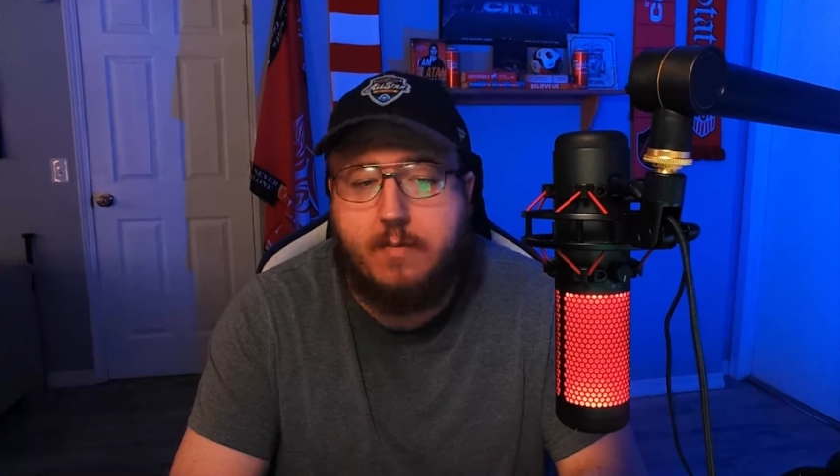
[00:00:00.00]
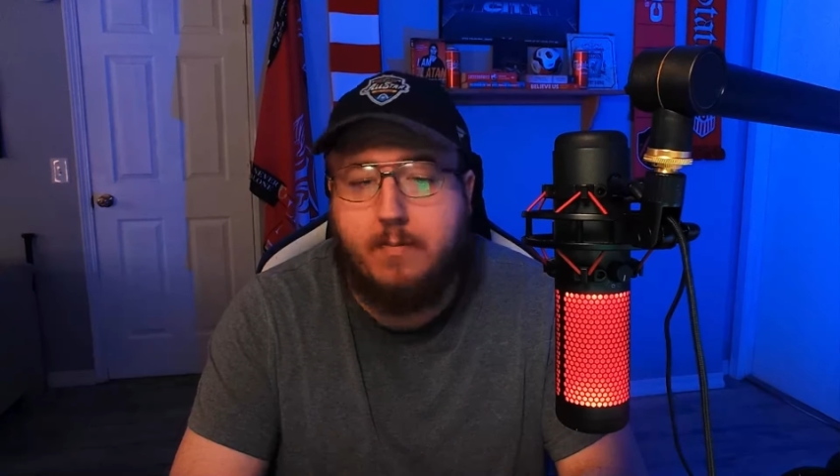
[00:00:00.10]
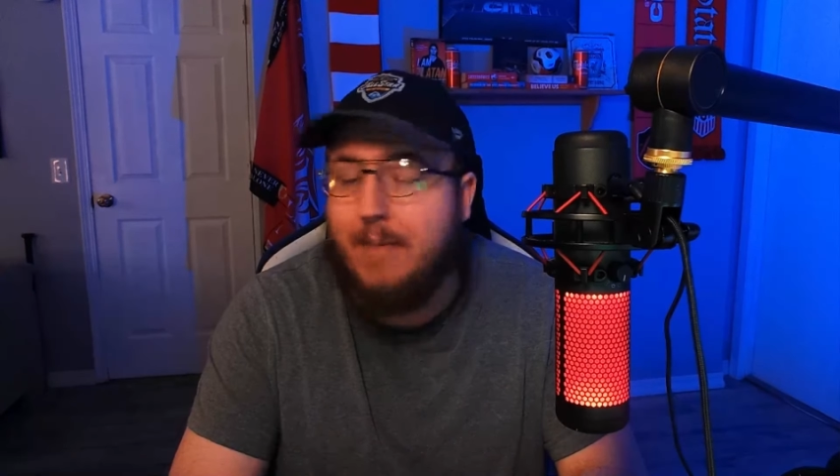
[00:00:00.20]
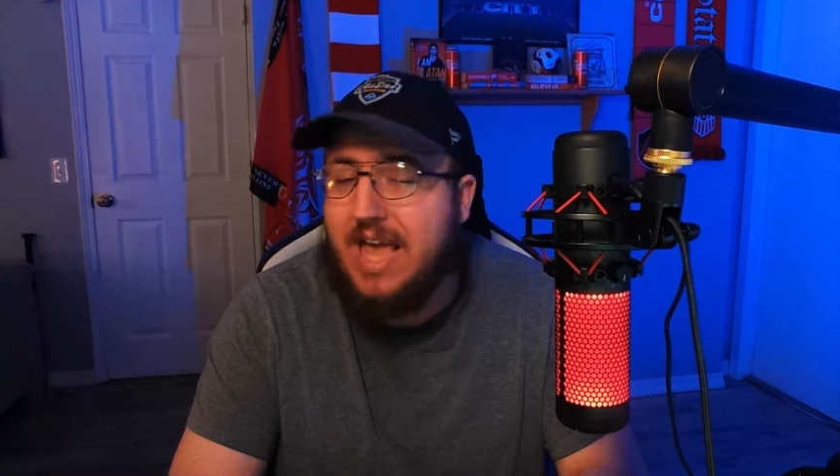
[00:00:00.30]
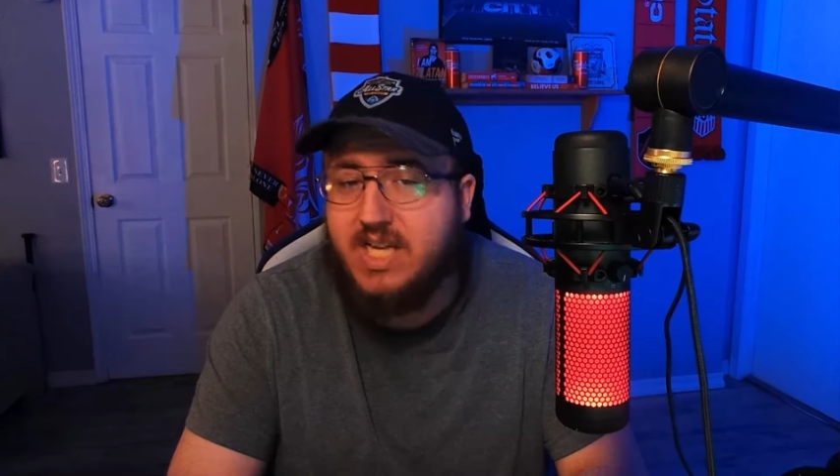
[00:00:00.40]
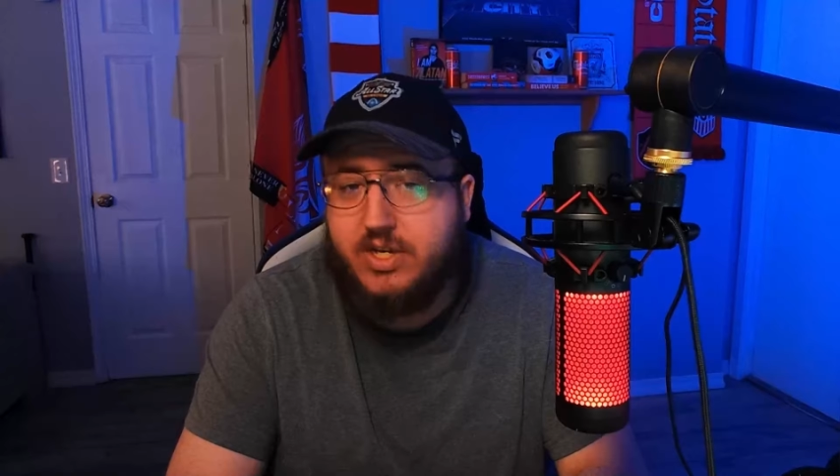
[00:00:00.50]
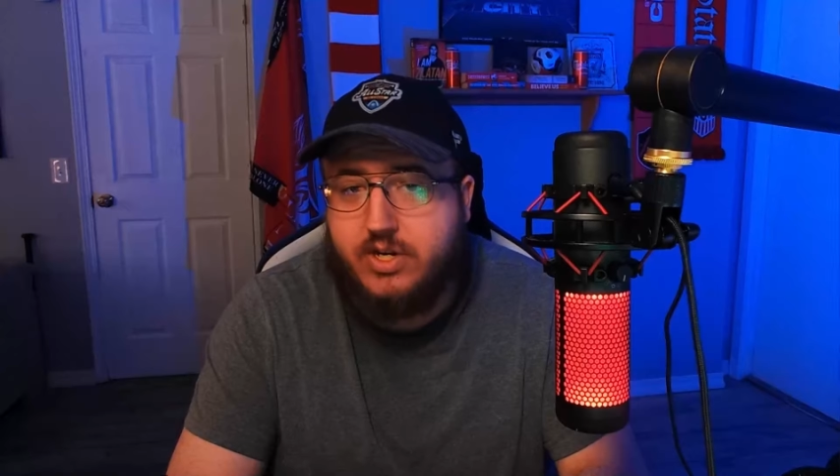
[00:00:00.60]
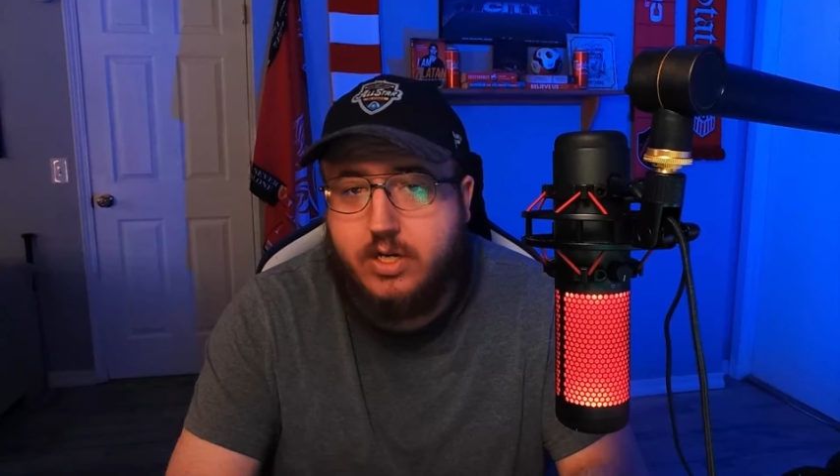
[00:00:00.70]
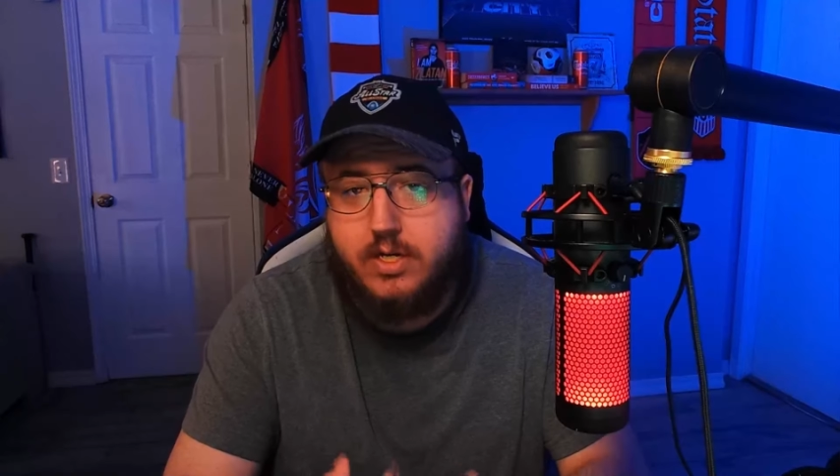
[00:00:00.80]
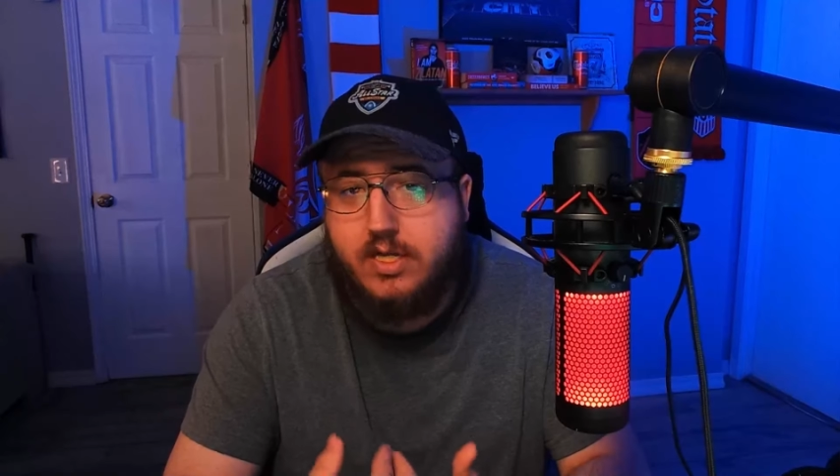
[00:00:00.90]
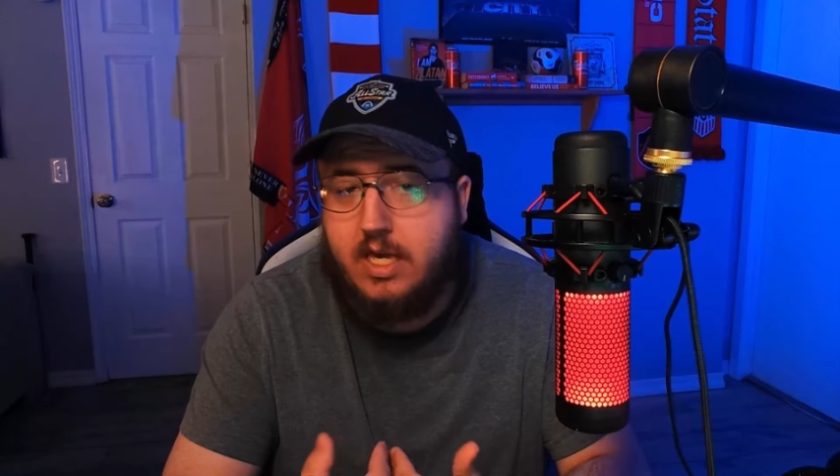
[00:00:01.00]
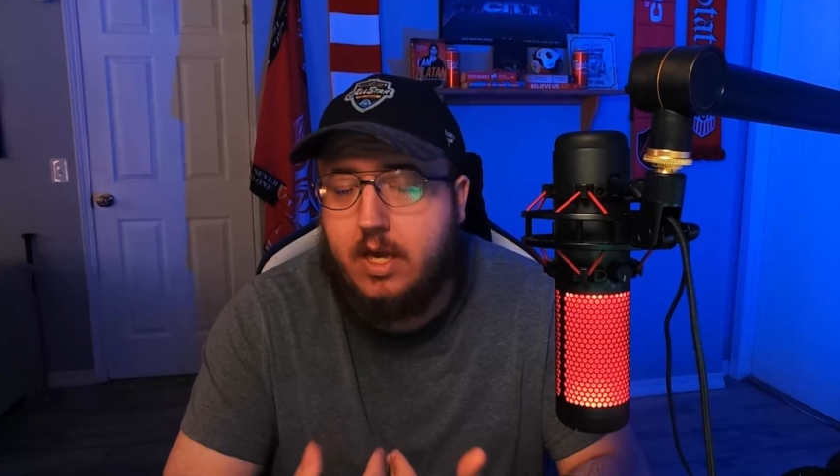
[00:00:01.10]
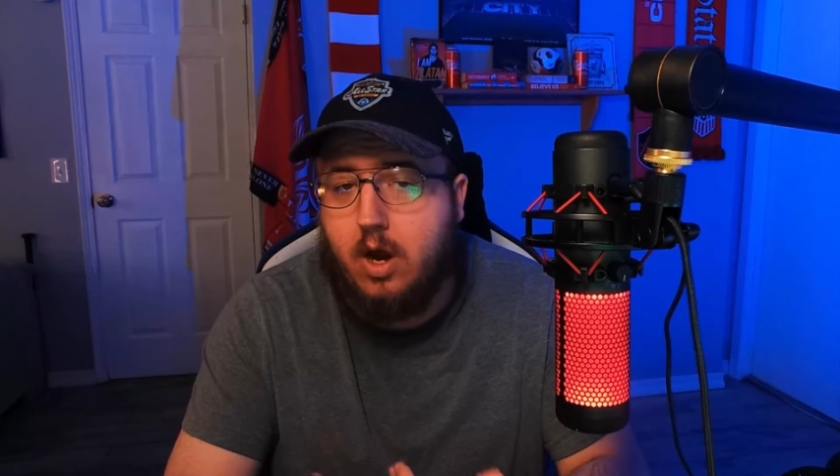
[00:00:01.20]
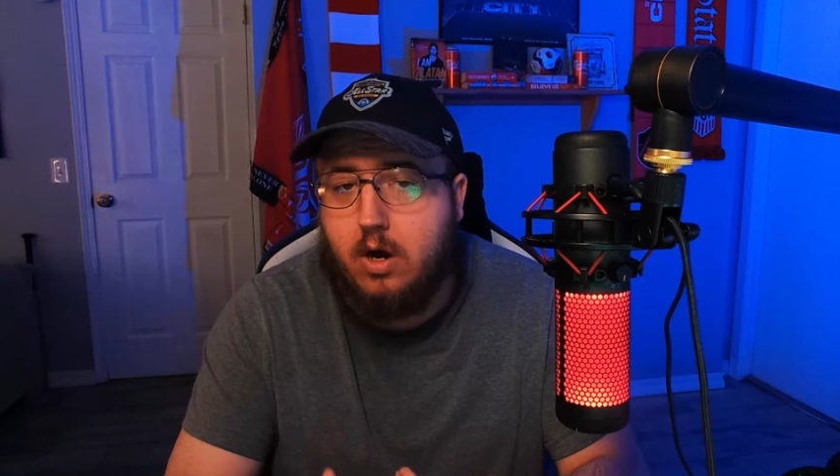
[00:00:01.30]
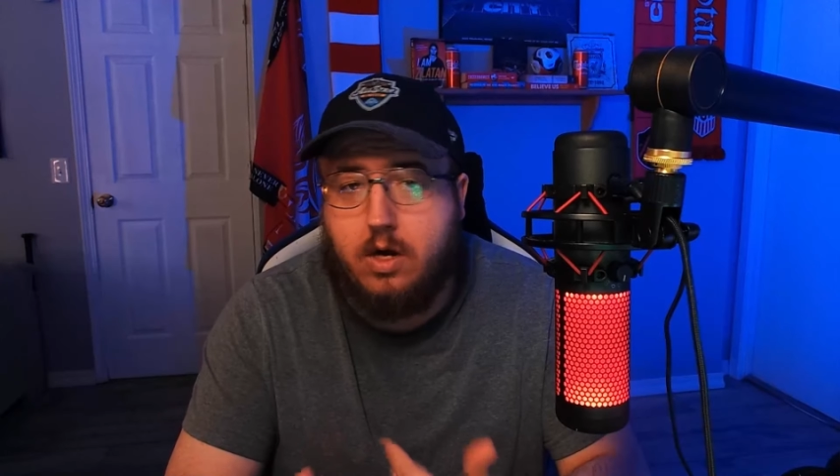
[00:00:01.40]
master the
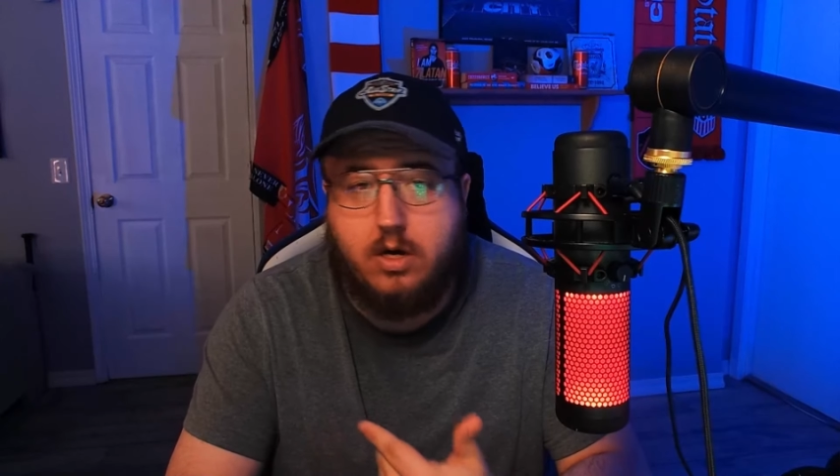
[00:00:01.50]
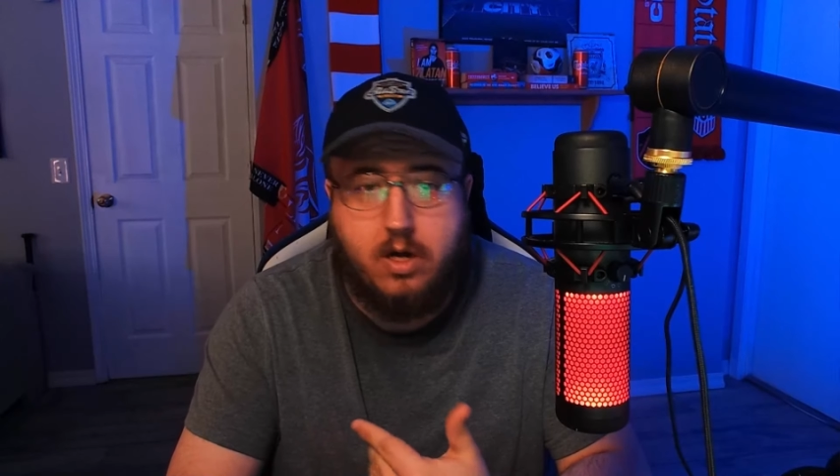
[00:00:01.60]
art